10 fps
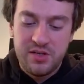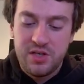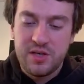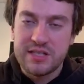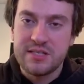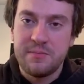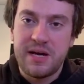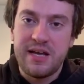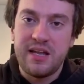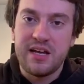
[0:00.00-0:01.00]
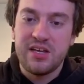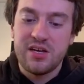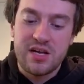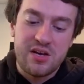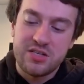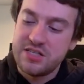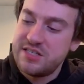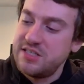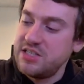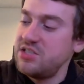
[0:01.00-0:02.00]
You guys can buy a lot of Hyundai
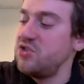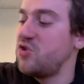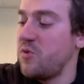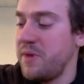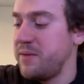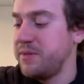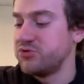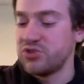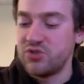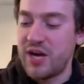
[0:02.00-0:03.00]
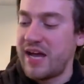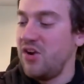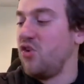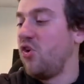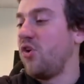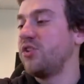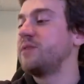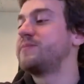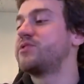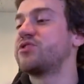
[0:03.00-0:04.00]
harnesses. Don't make me regret all the
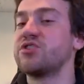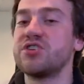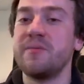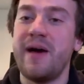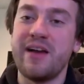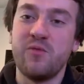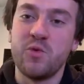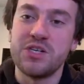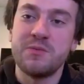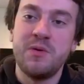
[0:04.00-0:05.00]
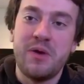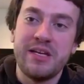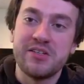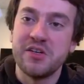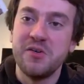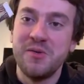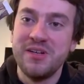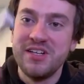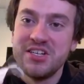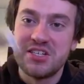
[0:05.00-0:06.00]
absurd amount of work we went to
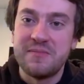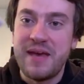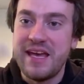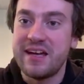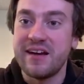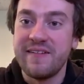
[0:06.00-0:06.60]
to make